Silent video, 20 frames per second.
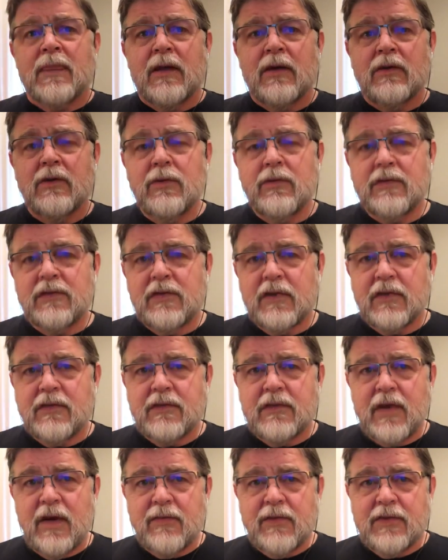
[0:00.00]
Luke 6,
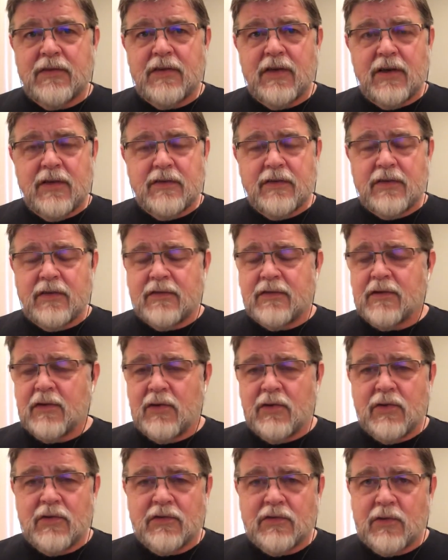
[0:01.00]
7 tells us, "So
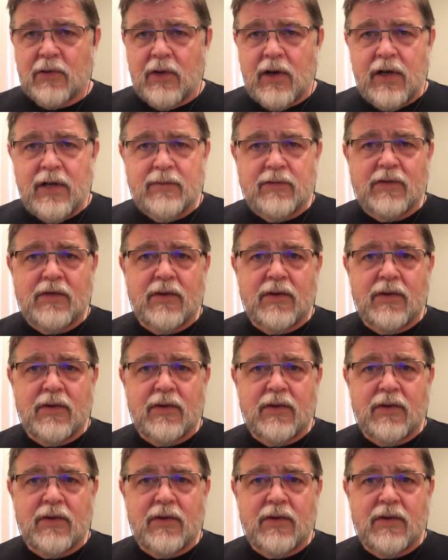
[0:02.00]
the scribes